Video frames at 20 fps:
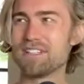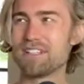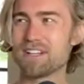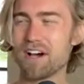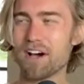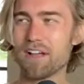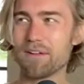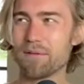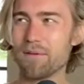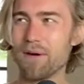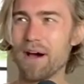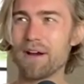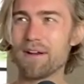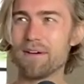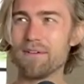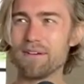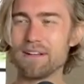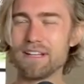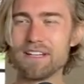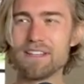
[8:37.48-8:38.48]
Aaron Doughty,
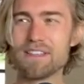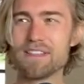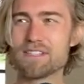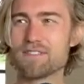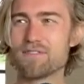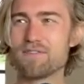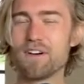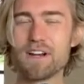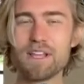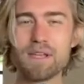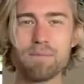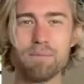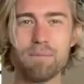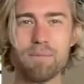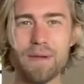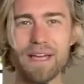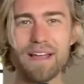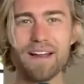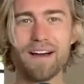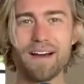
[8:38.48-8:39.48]
for example,
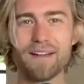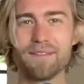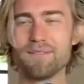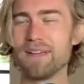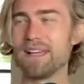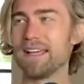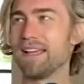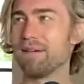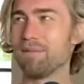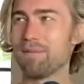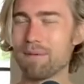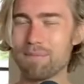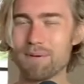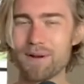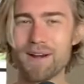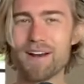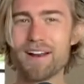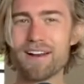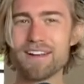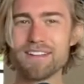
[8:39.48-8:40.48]
recently made an interesting
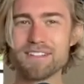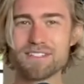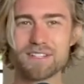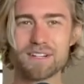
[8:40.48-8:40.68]
point.